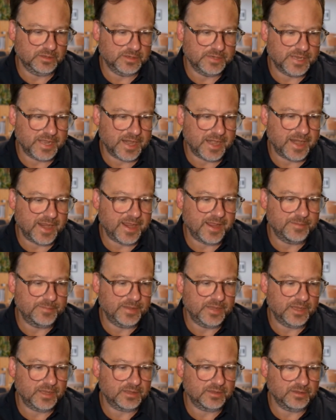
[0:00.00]

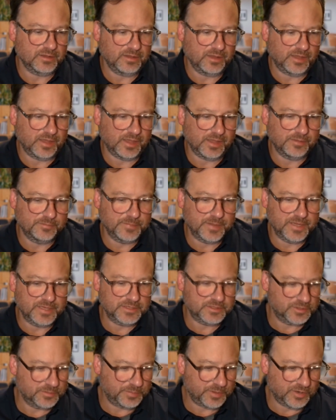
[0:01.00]
dynamic and
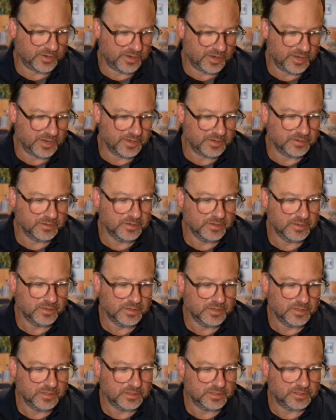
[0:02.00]
based upon
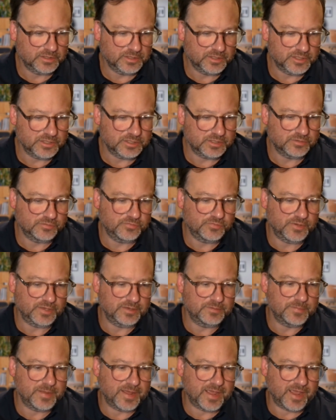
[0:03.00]
clinician
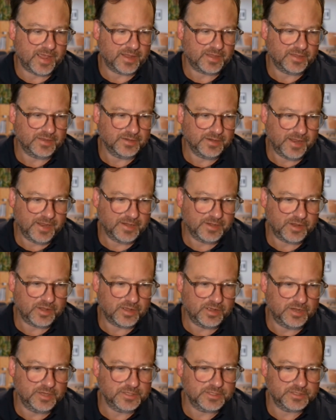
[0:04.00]
feedback and
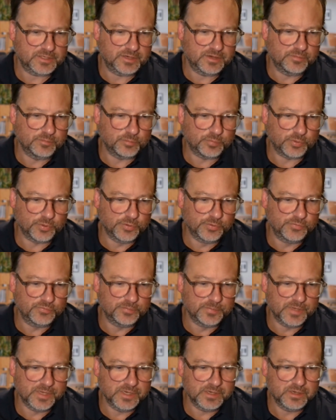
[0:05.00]
constant
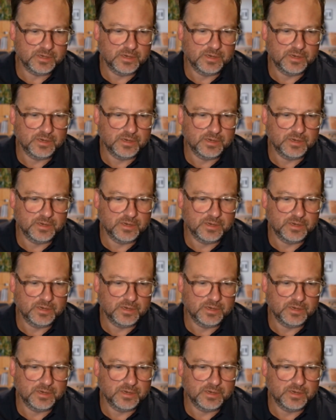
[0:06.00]
improvement.